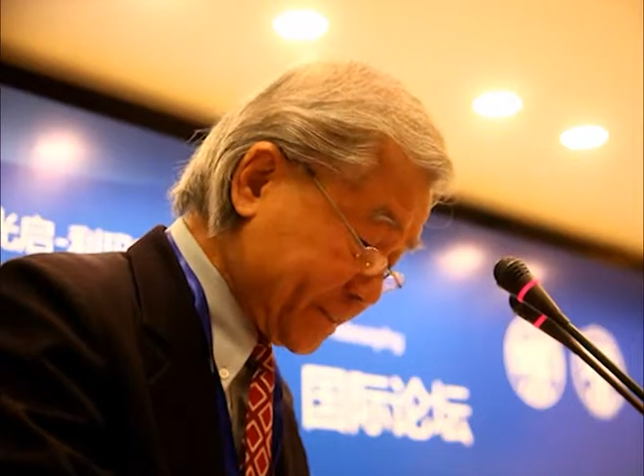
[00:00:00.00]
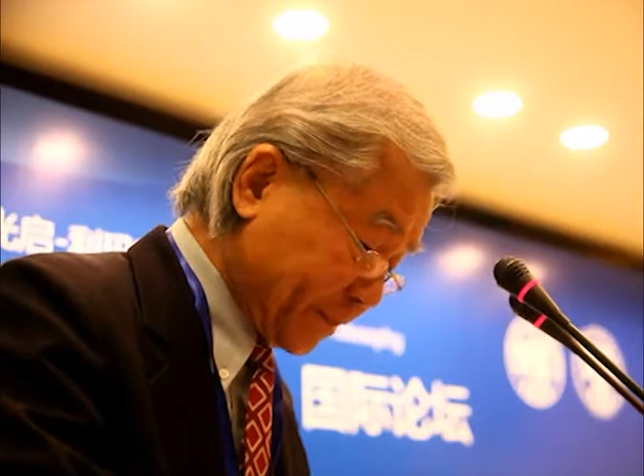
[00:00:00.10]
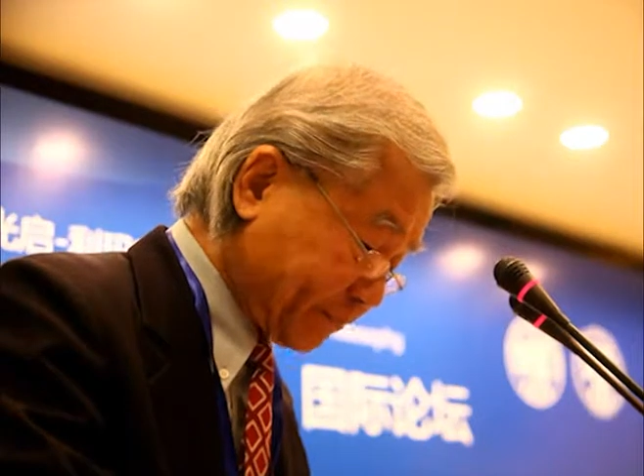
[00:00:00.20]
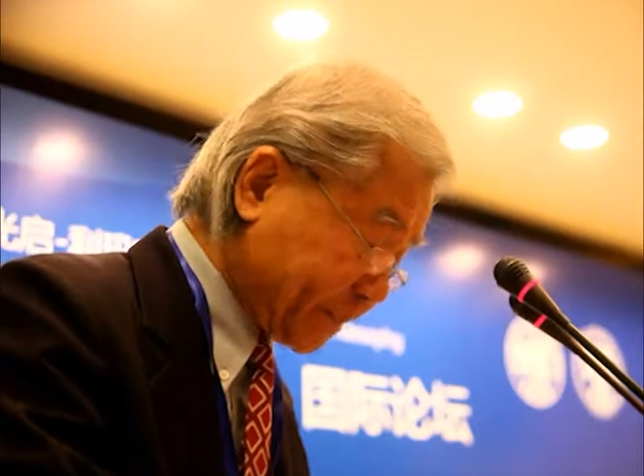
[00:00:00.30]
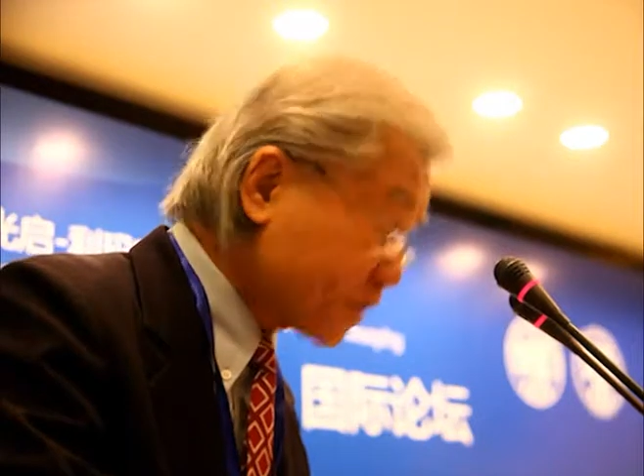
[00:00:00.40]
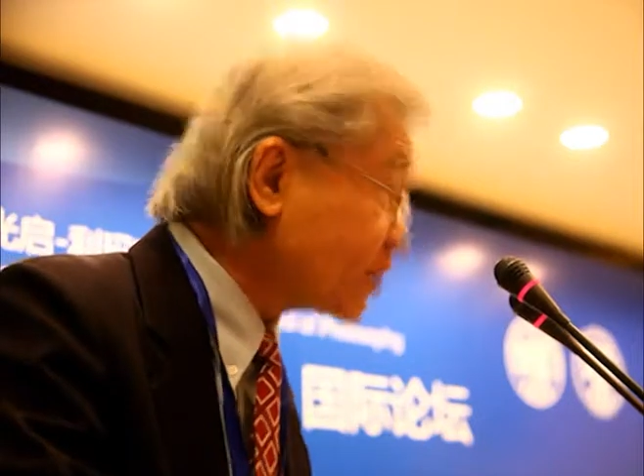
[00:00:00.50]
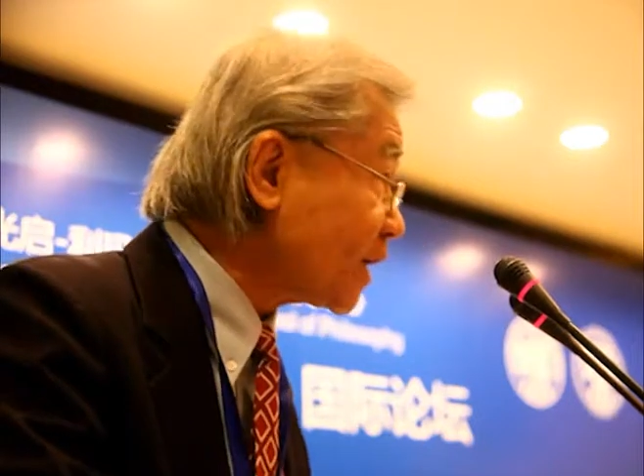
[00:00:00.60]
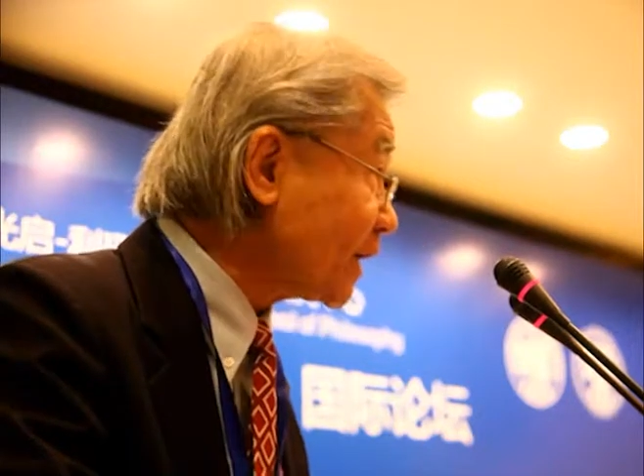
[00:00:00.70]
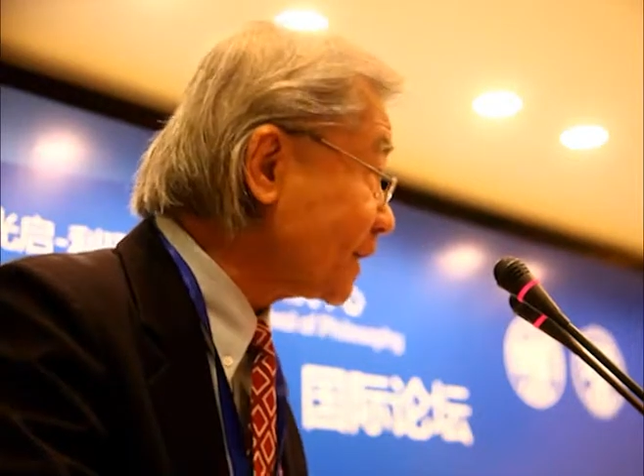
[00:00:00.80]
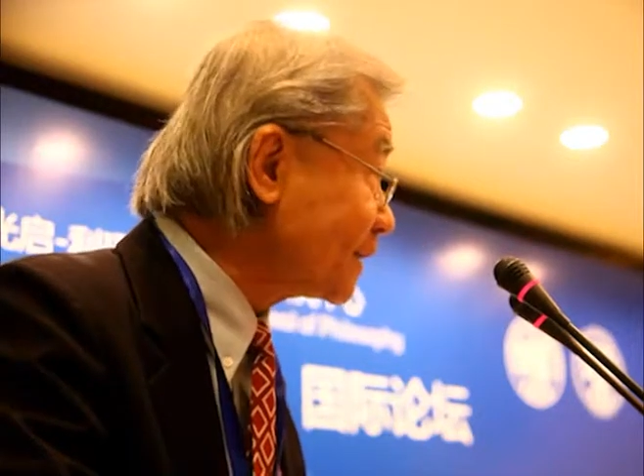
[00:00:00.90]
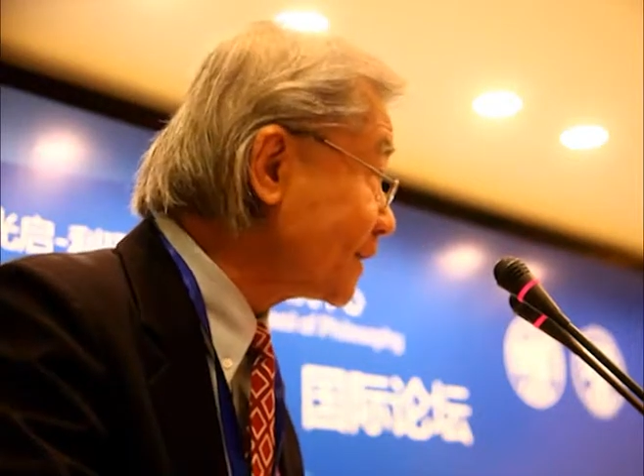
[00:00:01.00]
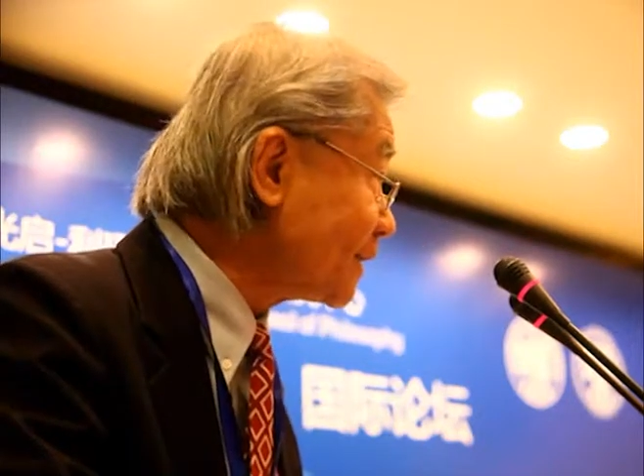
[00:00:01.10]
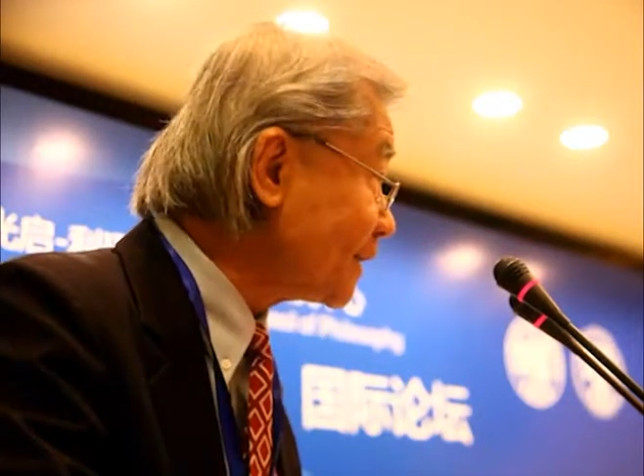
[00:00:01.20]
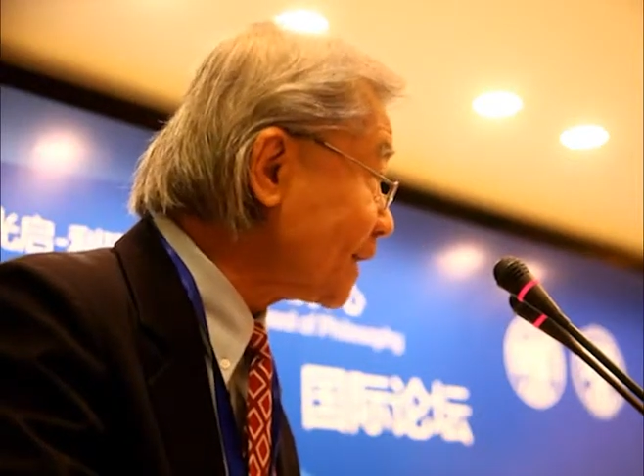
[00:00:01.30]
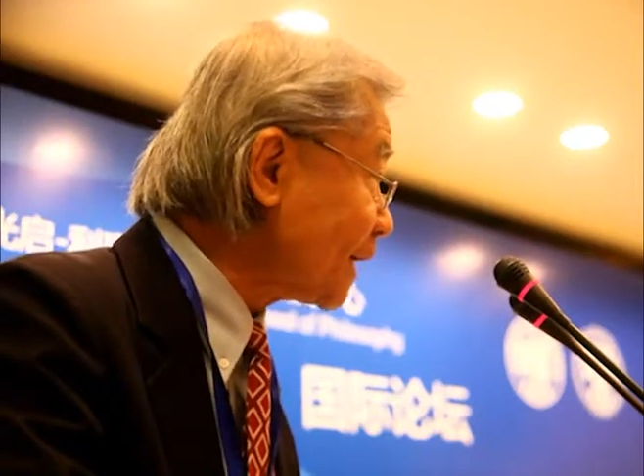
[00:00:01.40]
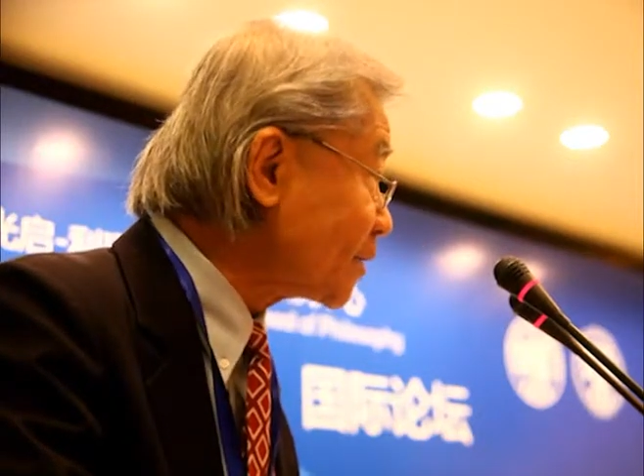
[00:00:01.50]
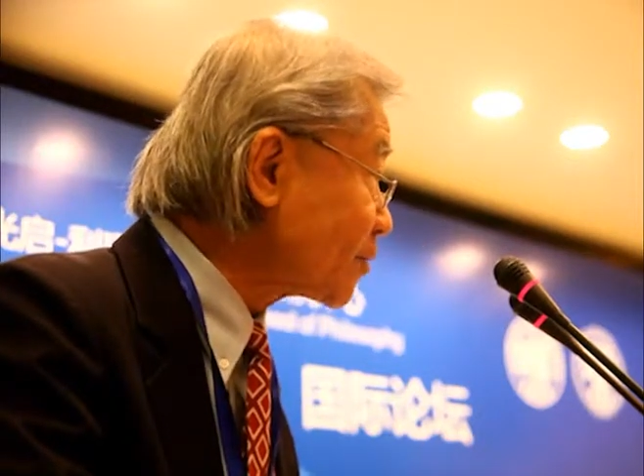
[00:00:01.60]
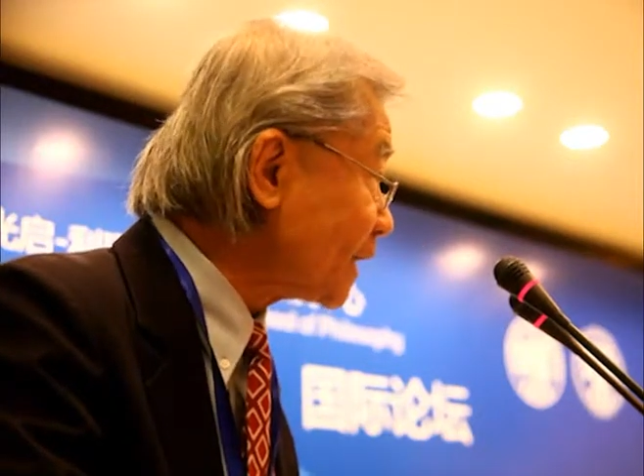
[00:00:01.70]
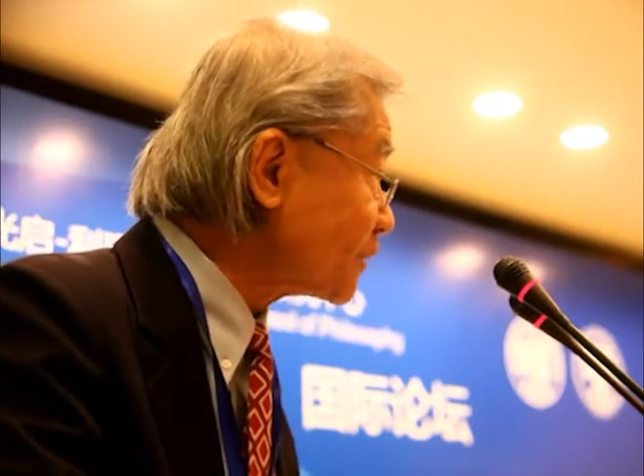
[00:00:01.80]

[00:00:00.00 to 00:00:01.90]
of concern and great